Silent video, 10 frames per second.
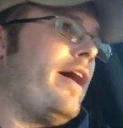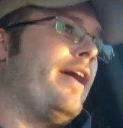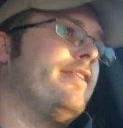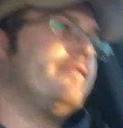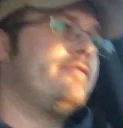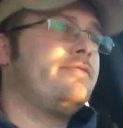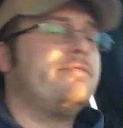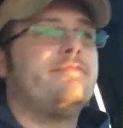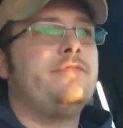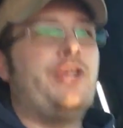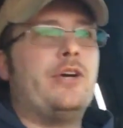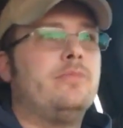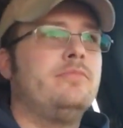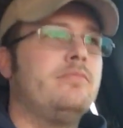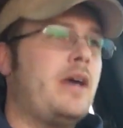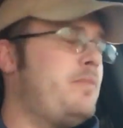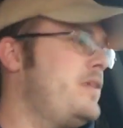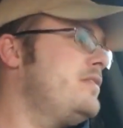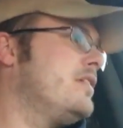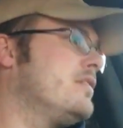have, you know, my
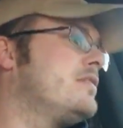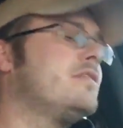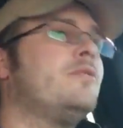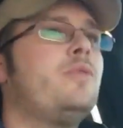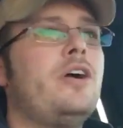business.